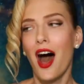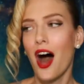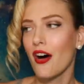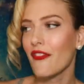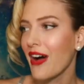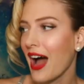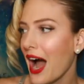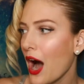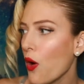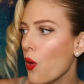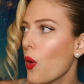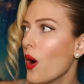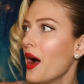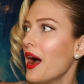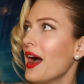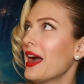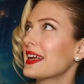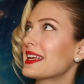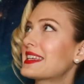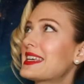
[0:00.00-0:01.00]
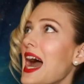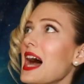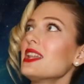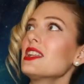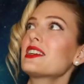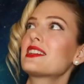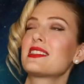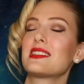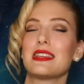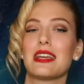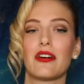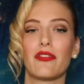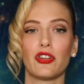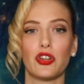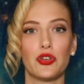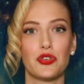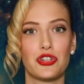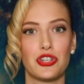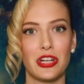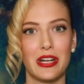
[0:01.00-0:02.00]
of how galaxy
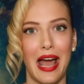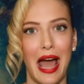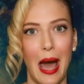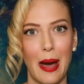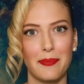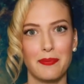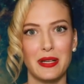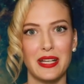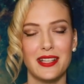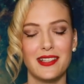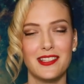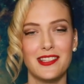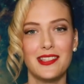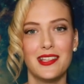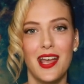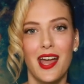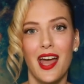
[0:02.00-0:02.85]
evolution happens,